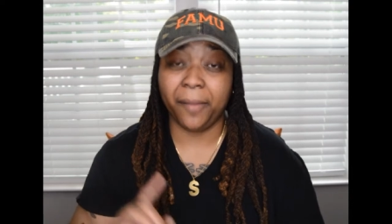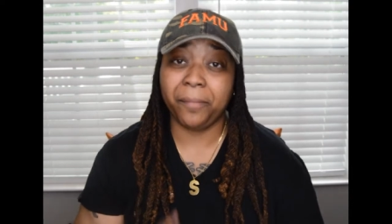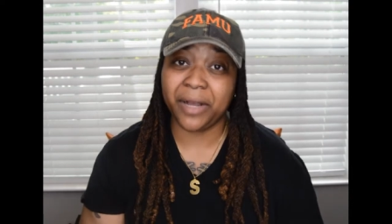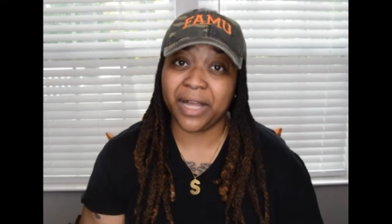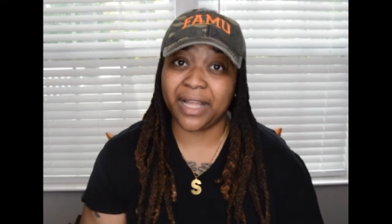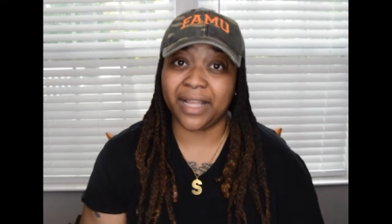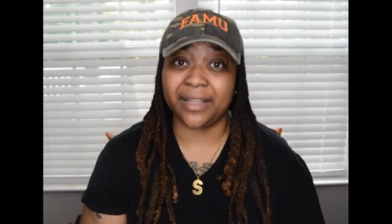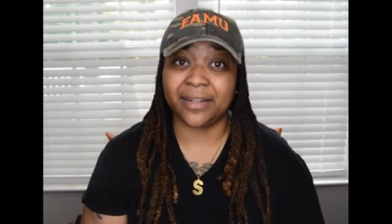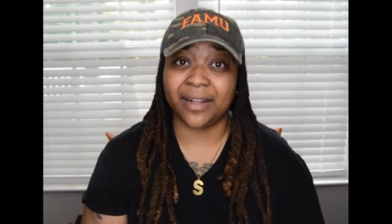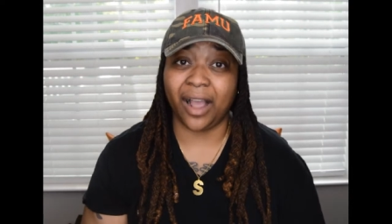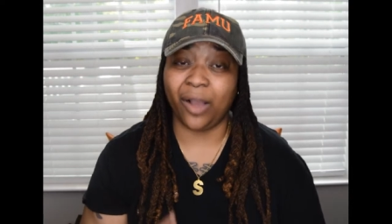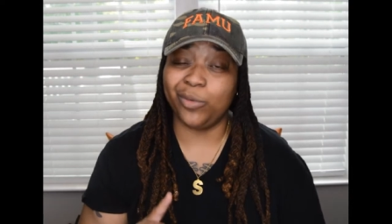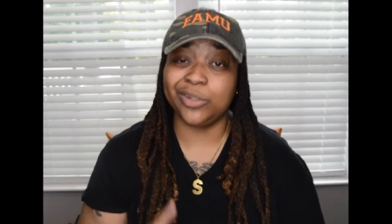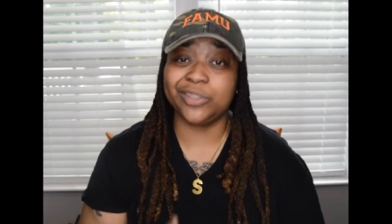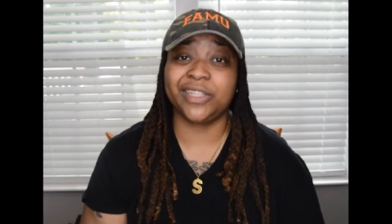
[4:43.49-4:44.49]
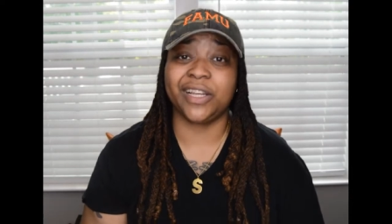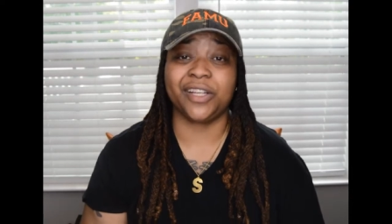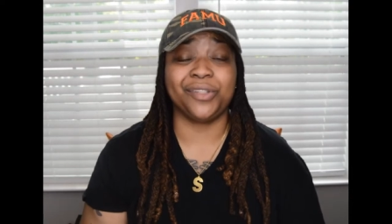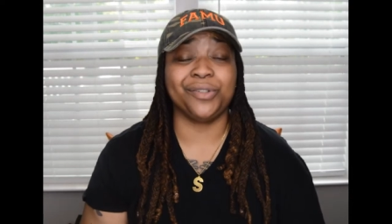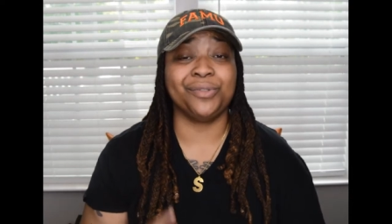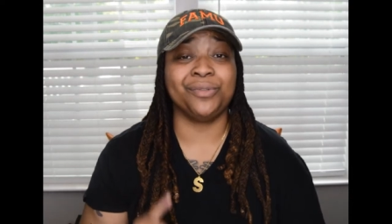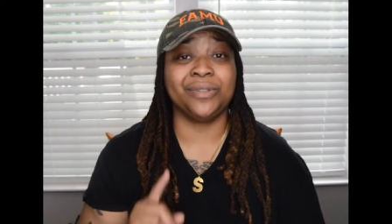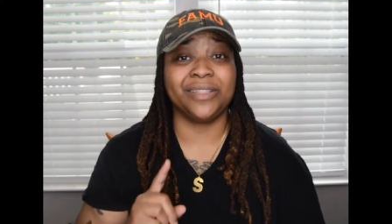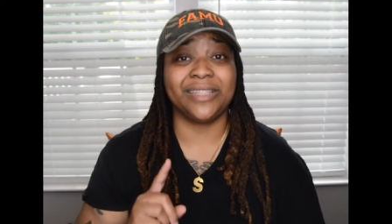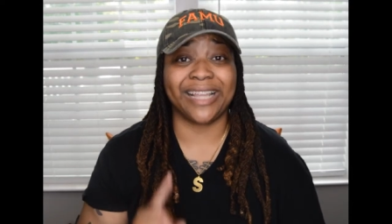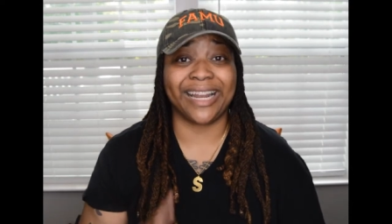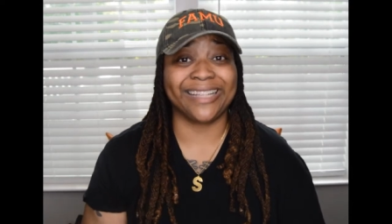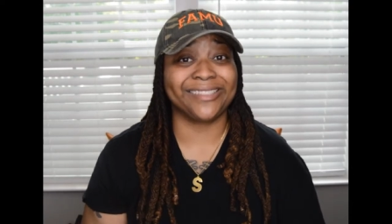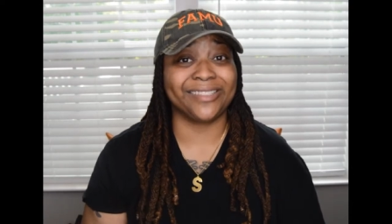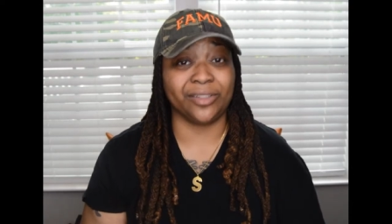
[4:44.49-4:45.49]
But I will tell you
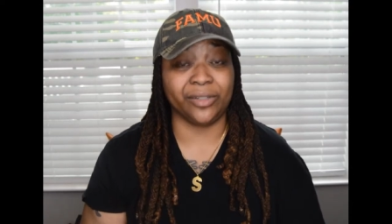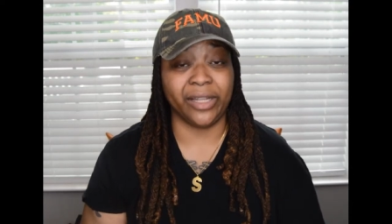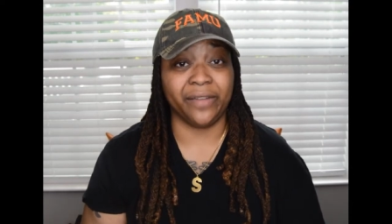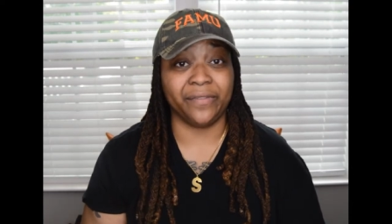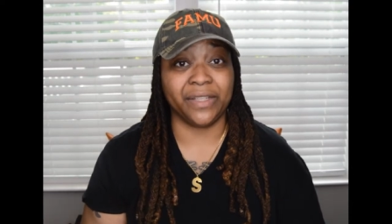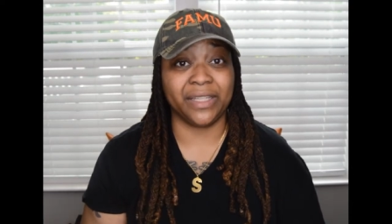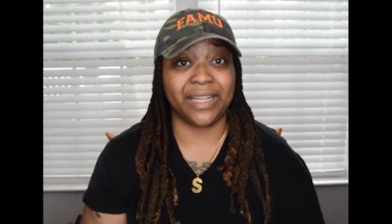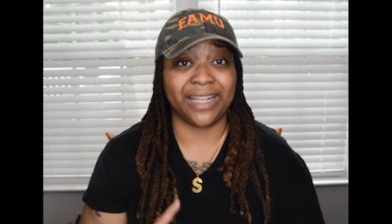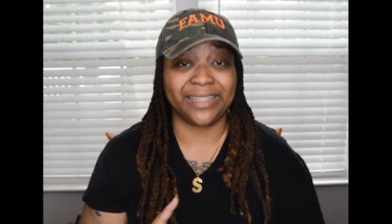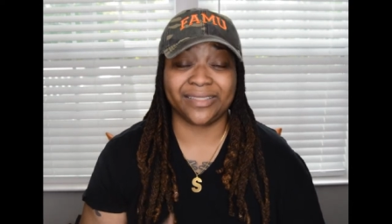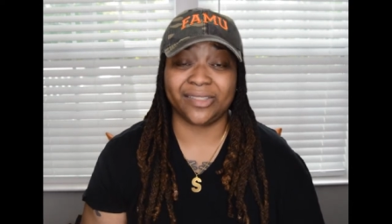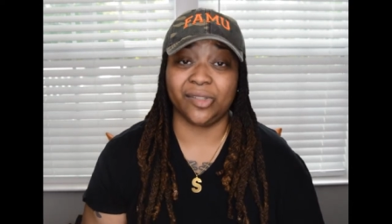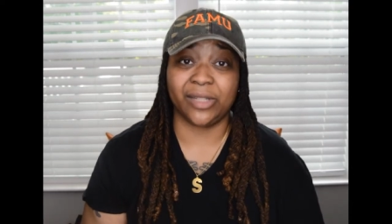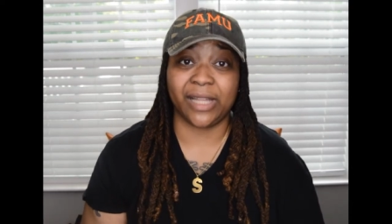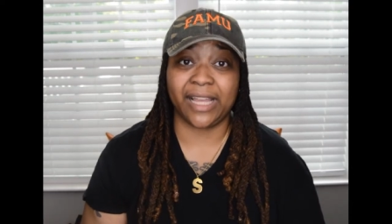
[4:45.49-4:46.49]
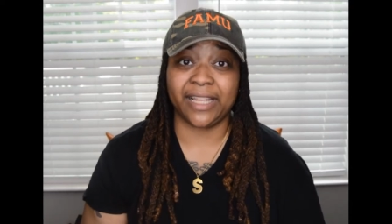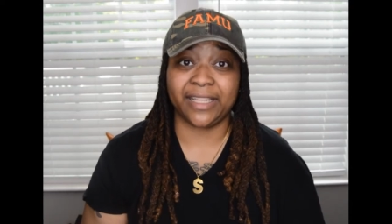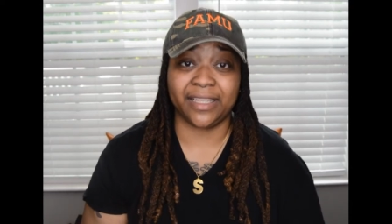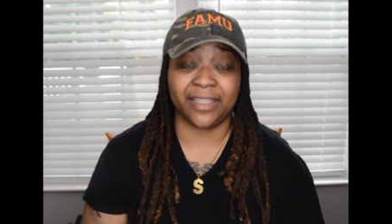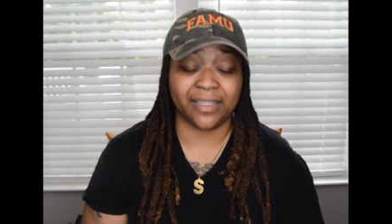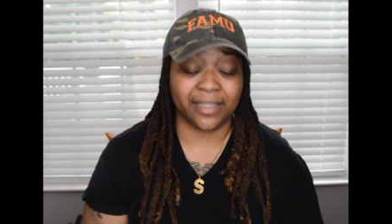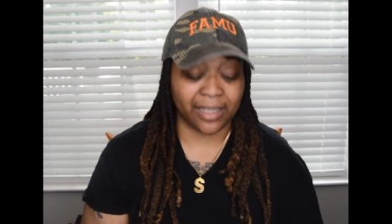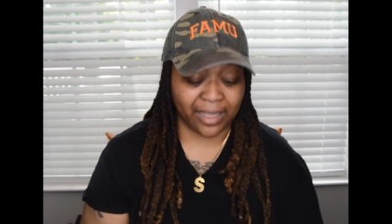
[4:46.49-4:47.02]
that I still love it. I still like it.